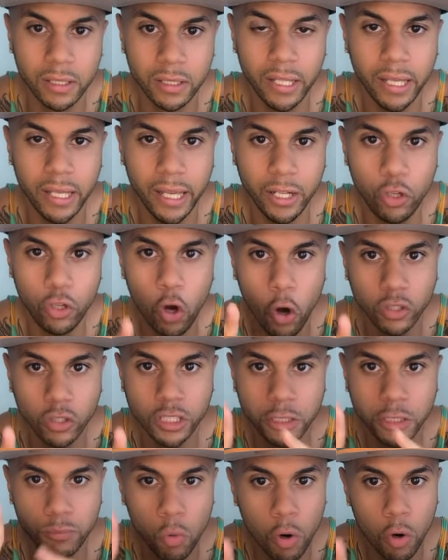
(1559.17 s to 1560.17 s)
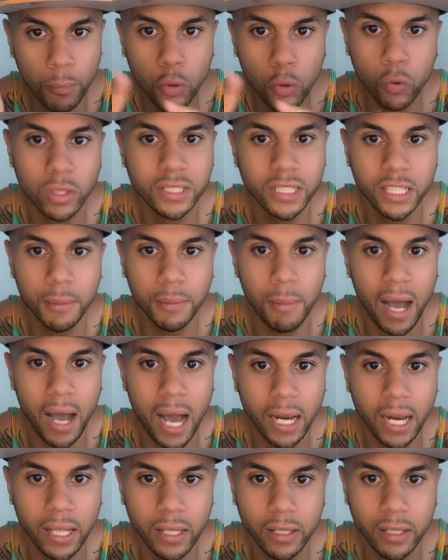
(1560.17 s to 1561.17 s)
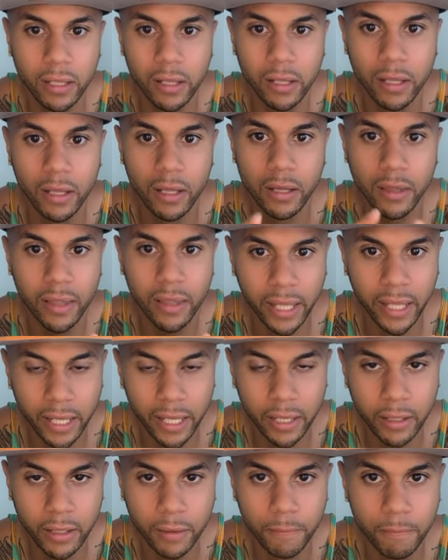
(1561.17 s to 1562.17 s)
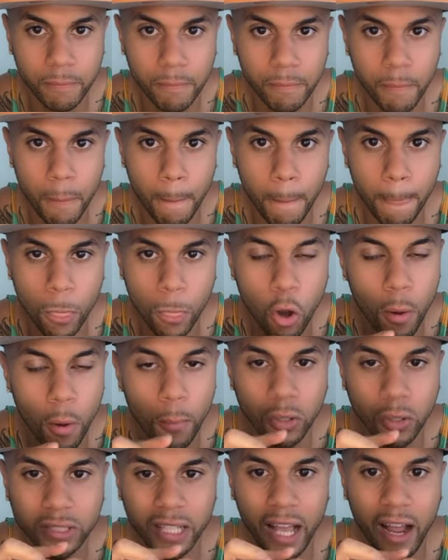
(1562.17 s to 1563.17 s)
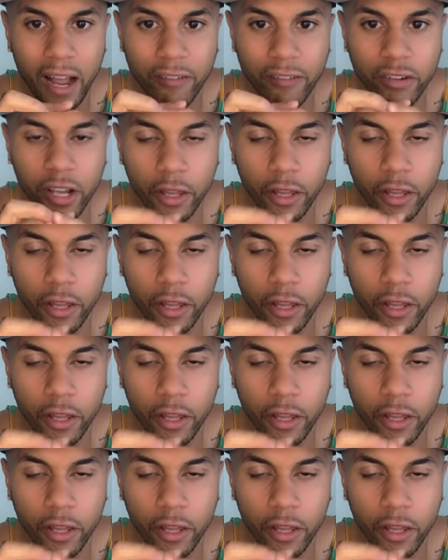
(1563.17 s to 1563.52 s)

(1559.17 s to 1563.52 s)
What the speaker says: It causes more mucus in the body than almost every other